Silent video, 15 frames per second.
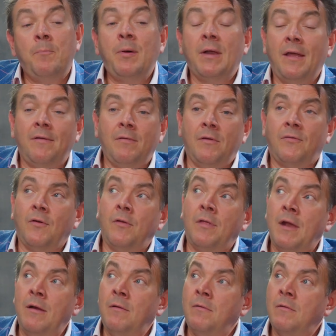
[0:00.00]
But I
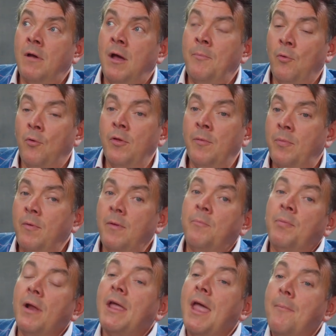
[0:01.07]

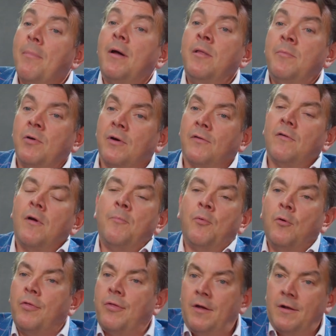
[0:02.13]
kept buying the books. So I
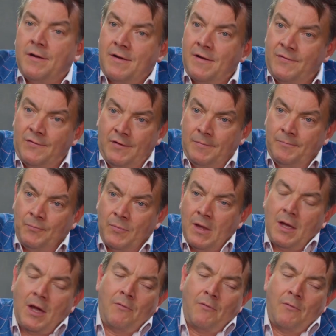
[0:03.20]
bought third edition.